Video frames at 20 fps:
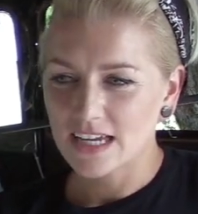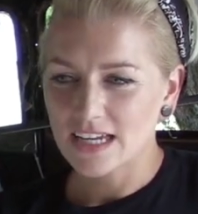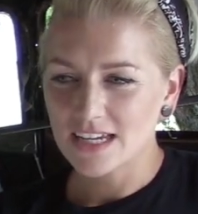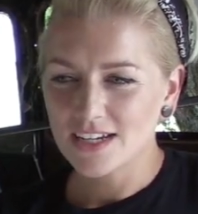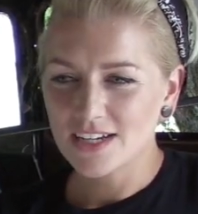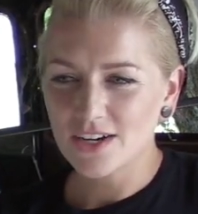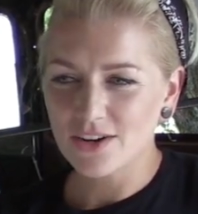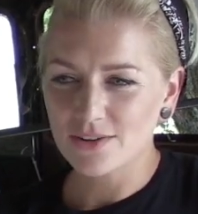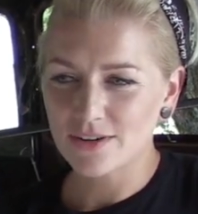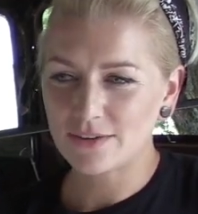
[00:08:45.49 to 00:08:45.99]

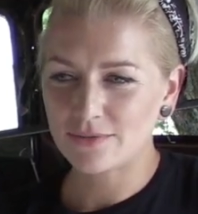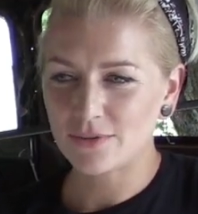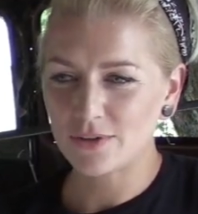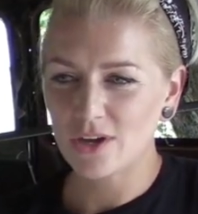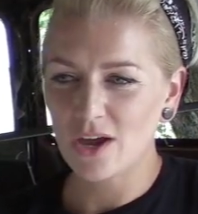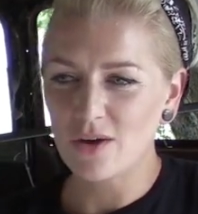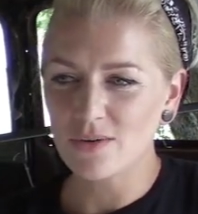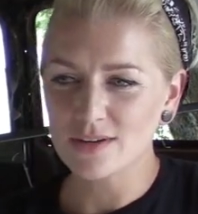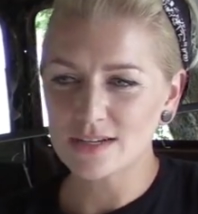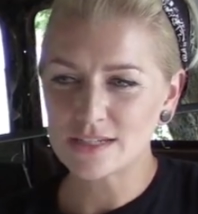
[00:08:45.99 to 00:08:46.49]
You know, if you
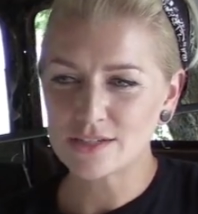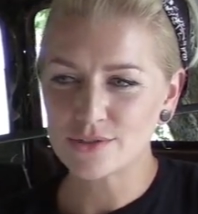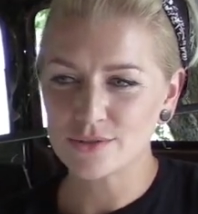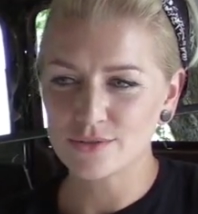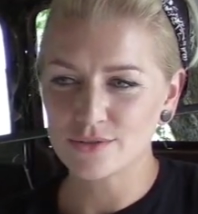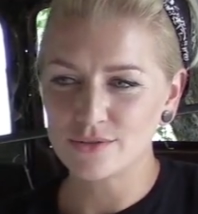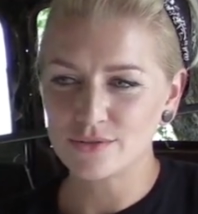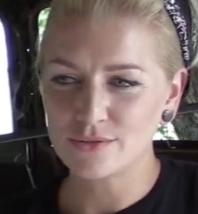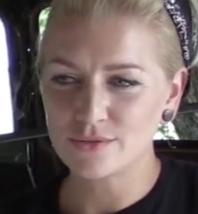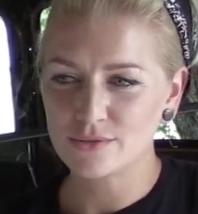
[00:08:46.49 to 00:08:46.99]
go
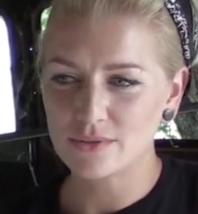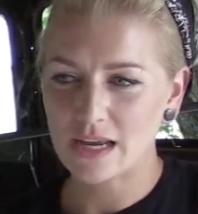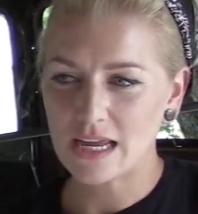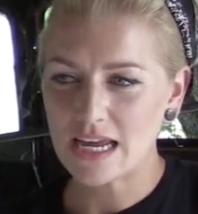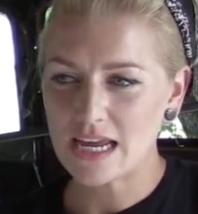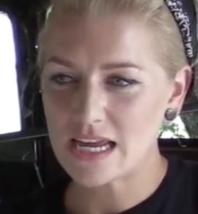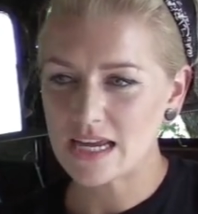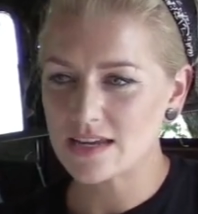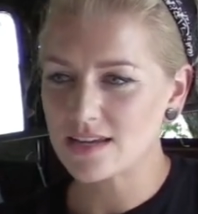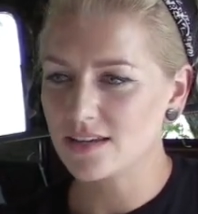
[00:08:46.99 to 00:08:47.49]
into
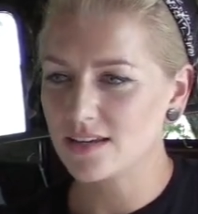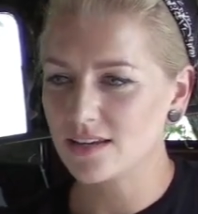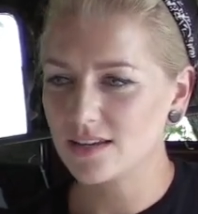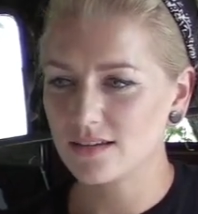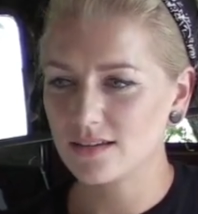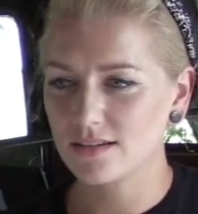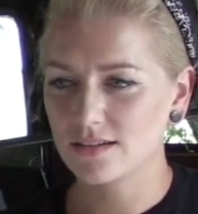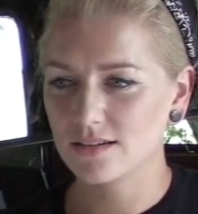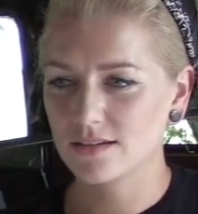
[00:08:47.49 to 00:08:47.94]
a